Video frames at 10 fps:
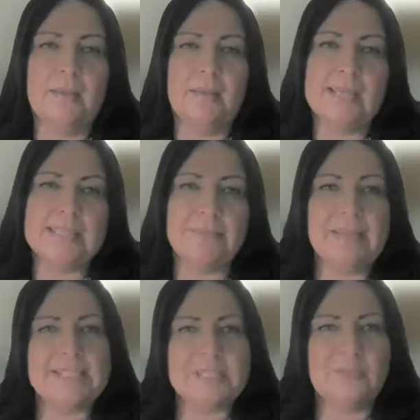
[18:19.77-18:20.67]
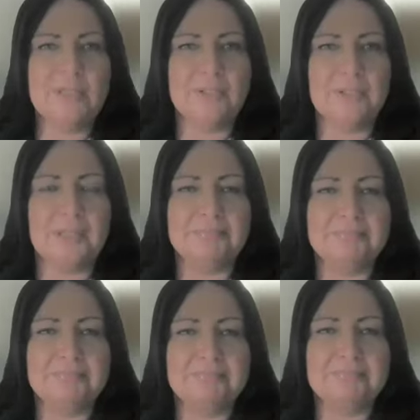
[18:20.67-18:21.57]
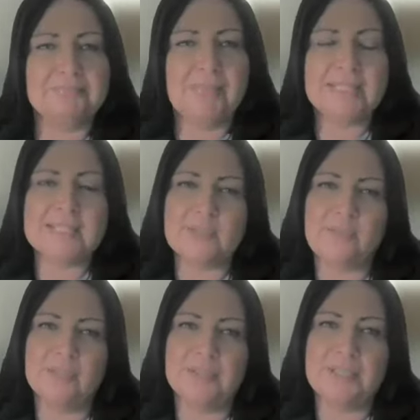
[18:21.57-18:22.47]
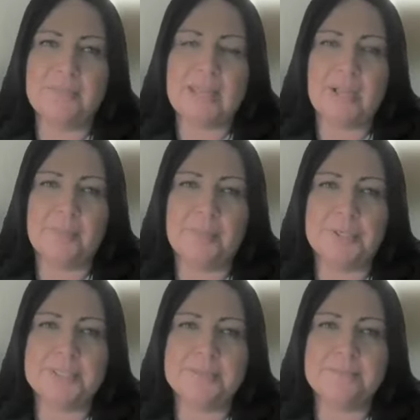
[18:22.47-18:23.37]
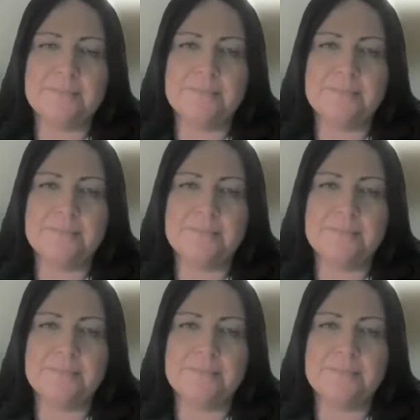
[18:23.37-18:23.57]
because it makes us feel good. It makes us feel good to be helpers.